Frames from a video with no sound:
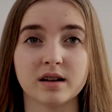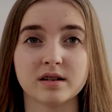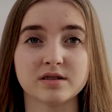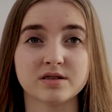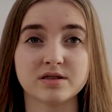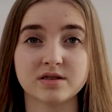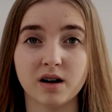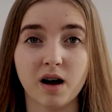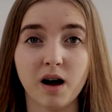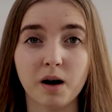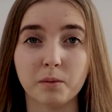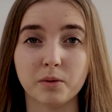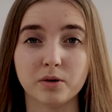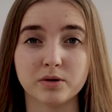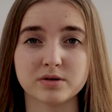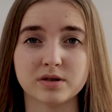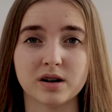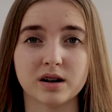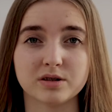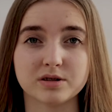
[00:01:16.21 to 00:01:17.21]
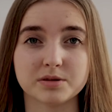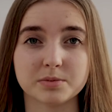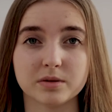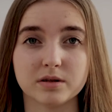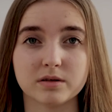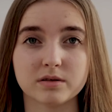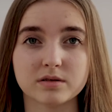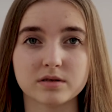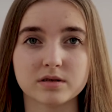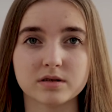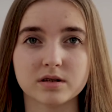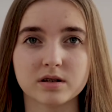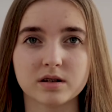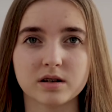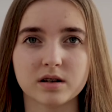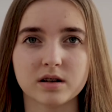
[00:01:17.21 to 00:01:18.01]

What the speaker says: and a Star Wars lunchbox.